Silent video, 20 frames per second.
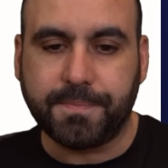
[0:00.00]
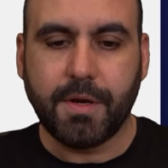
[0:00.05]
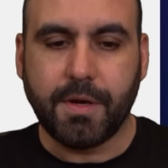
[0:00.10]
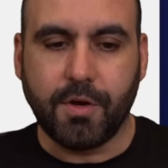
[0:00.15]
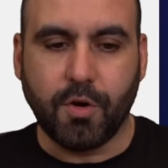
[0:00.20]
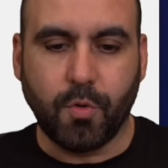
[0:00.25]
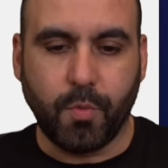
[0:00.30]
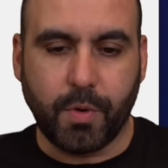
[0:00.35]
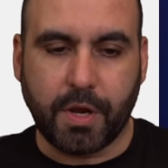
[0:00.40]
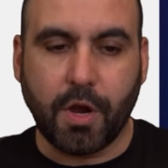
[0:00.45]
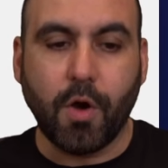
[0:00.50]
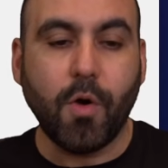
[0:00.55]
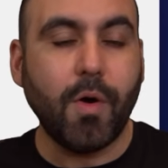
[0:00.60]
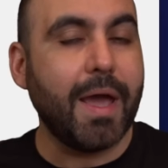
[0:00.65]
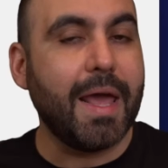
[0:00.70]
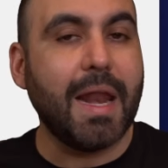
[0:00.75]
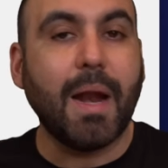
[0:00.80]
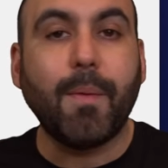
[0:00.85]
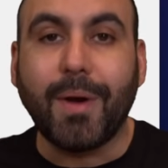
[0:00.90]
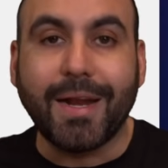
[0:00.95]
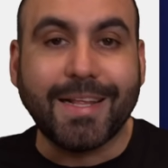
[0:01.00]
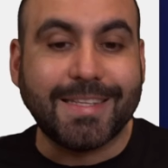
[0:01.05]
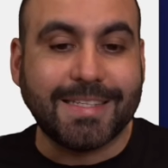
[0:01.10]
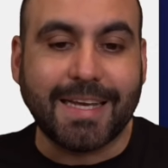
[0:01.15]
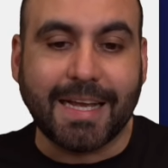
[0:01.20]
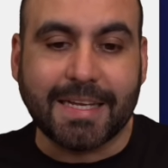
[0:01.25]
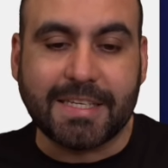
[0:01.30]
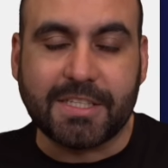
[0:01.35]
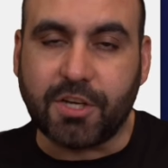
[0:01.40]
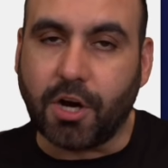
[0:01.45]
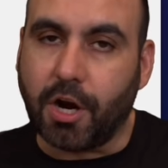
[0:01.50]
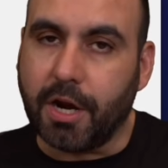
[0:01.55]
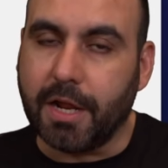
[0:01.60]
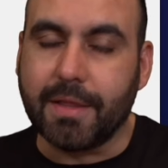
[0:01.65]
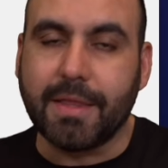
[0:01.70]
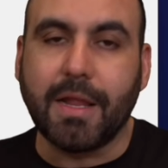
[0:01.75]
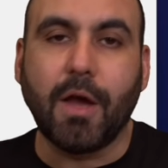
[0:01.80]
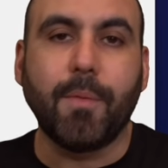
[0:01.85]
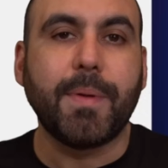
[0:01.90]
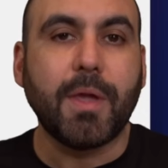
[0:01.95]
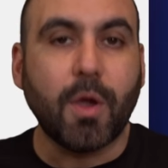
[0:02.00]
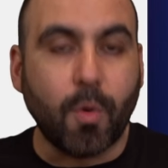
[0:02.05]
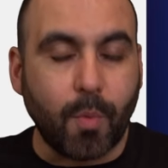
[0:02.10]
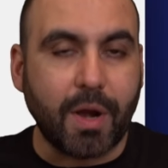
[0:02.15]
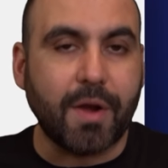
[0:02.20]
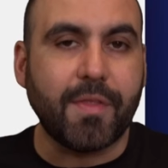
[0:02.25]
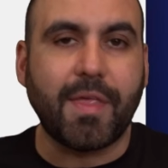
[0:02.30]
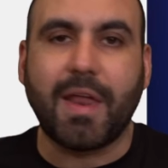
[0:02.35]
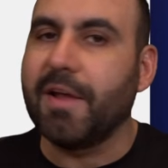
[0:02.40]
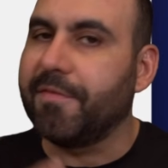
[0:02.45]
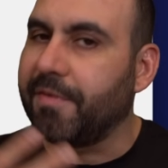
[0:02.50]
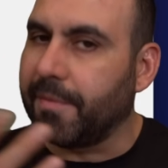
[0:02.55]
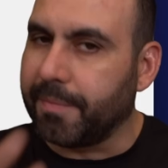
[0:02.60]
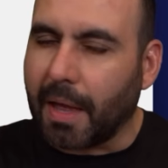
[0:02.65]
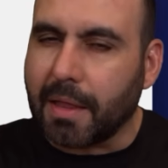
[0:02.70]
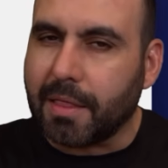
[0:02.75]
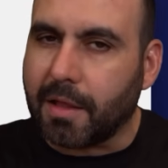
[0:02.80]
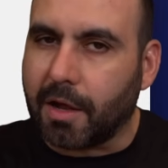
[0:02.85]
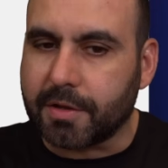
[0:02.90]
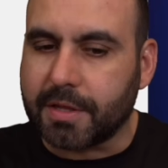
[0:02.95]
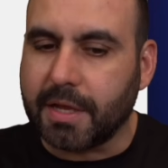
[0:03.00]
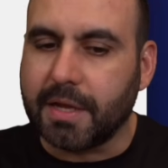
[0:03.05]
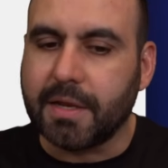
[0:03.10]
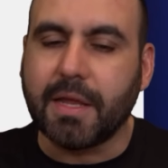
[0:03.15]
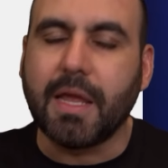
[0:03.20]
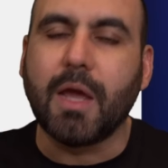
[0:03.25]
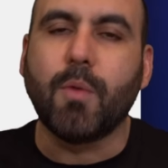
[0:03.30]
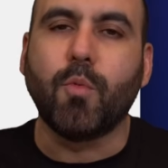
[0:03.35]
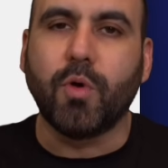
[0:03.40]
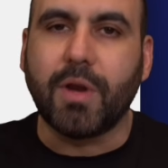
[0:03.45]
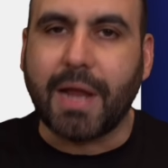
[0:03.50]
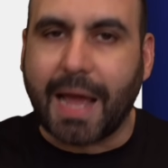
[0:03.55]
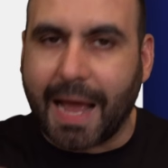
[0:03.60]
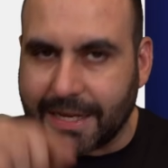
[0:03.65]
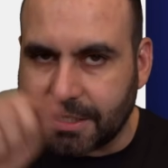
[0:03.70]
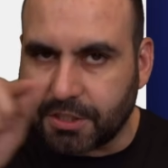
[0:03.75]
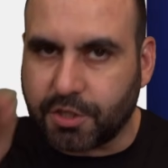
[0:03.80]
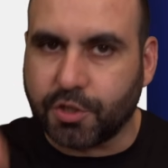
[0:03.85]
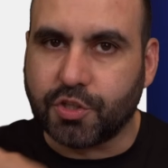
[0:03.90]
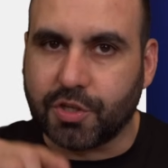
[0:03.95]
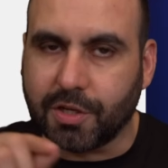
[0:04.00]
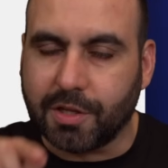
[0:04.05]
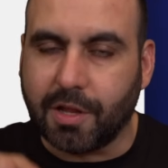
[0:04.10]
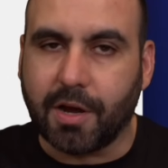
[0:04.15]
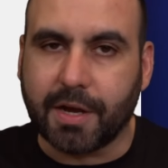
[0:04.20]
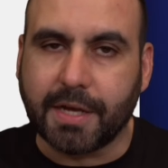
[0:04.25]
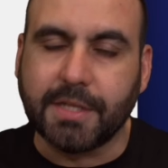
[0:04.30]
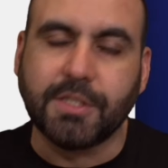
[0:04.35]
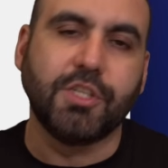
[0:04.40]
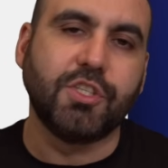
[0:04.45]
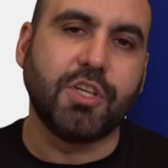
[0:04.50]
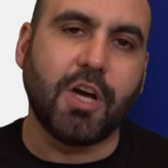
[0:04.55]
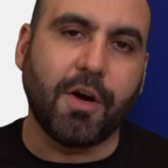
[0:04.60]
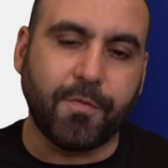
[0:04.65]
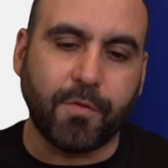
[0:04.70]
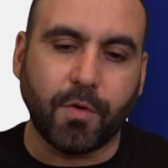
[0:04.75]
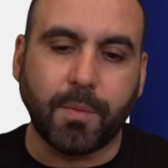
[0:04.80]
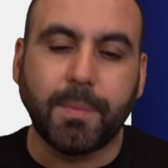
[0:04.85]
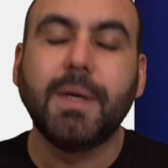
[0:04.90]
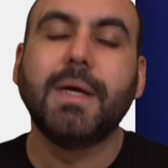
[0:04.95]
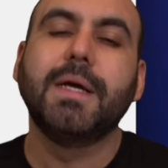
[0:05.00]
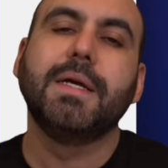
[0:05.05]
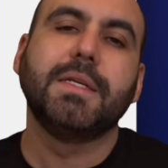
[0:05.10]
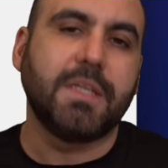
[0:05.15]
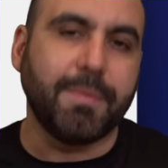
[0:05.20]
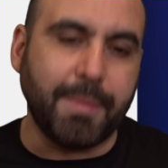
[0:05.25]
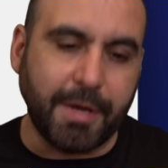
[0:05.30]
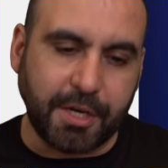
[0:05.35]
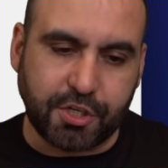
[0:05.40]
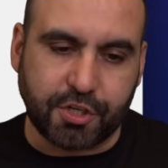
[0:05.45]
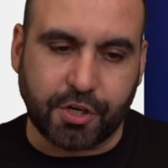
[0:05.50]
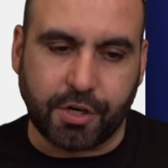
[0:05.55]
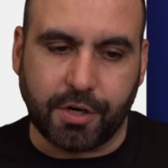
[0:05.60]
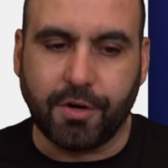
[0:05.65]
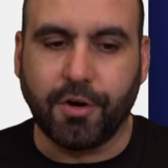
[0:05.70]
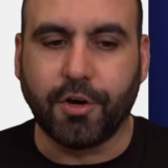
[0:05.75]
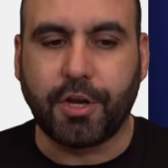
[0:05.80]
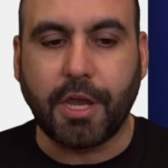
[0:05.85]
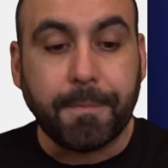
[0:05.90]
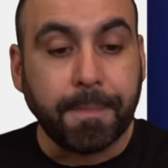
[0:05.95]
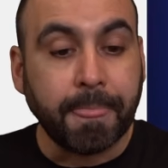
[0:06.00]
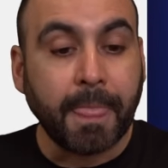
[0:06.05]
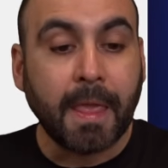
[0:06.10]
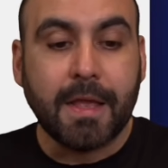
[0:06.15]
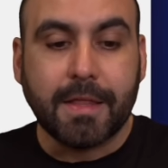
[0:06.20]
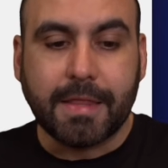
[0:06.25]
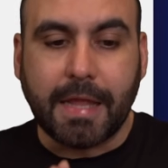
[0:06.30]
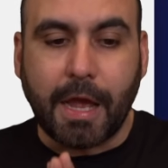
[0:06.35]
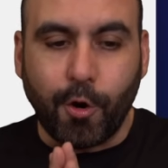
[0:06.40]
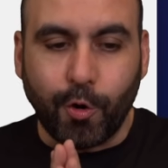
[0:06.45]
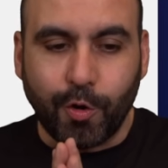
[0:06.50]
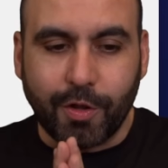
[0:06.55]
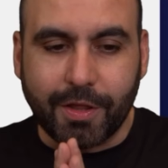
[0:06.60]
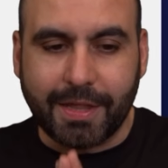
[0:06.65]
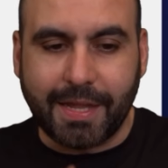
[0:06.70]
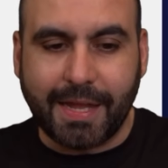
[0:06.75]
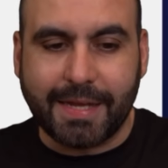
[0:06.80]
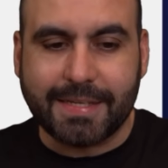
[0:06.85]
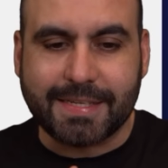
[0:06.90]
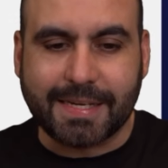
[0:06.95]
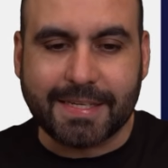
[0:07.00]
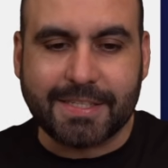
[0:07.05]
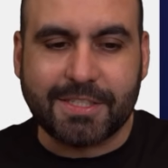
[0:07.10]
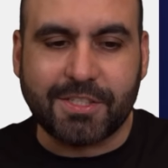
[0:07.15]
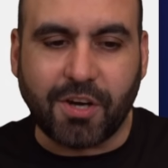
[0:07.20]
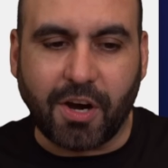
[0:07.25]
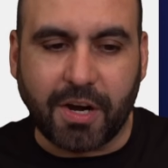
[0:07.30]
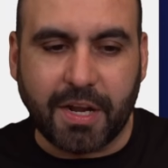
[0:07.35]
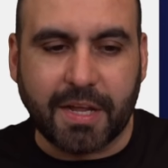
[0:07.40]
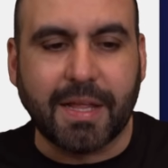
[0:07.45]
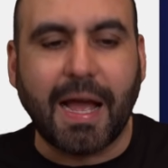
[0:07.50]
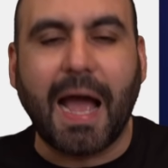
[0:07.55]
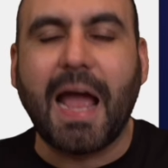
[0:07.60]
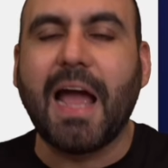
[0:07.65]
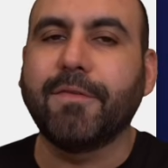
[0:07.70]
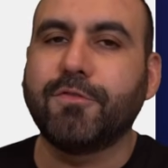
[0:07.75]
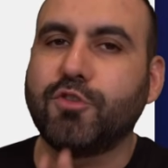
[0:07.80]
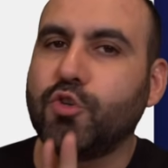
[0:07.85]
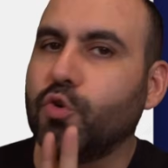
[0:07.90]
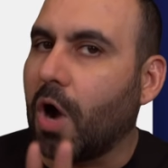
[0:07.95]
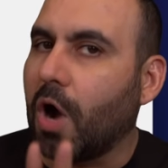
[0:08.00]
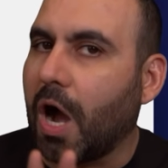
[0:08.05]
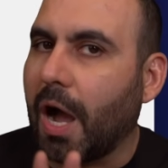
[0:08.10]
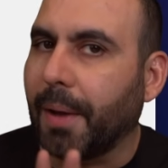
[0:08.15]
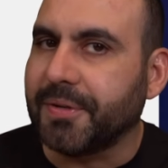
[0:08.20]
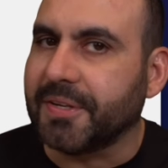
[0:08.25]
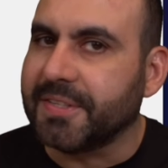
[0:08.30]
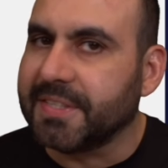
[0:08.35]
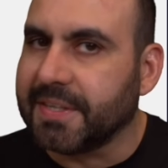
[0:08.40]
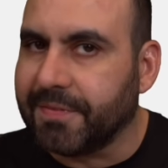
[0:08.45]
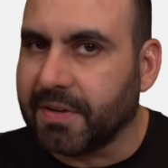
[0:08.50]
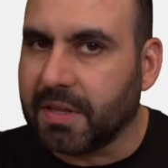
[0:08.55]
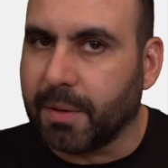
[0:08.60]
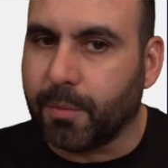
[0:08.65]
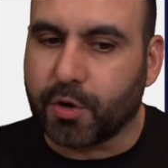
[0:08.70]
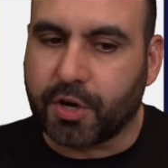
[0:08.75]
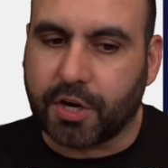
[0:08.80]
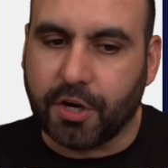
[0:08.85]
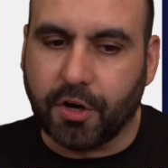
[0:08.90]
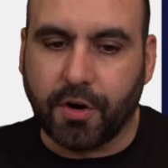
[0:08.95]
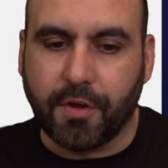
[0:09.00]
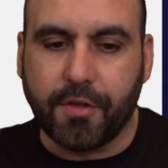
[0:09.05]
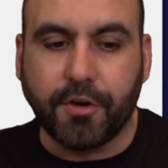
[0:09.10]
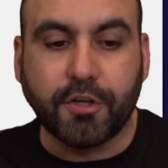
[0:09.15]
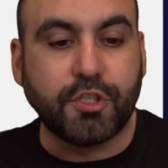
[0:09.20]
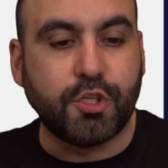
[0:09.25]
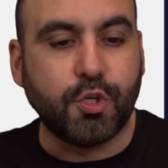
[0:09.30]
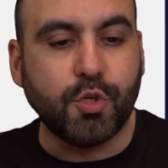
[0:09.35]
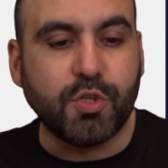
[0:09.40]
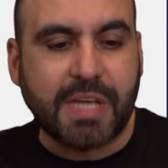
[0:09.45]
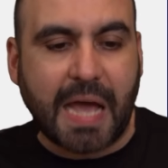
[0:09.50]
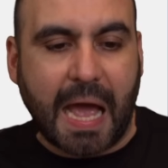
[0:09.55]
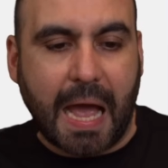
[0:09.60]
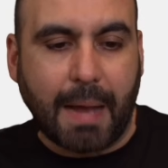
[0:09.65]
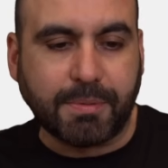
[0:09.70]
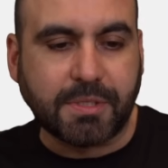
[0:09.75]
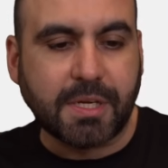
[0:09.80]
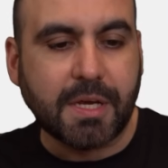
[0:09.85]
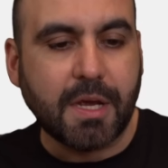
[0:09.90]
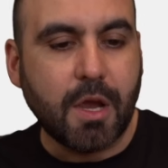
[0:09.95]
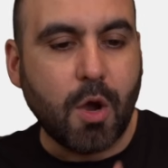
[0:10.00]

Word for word: Here we go, and I'm ready to get started. Now be aware that if I'm not logged in, it would ask you to log into JotForm to make sure. Okay, now let's get started. I have options available here. There's two tabs.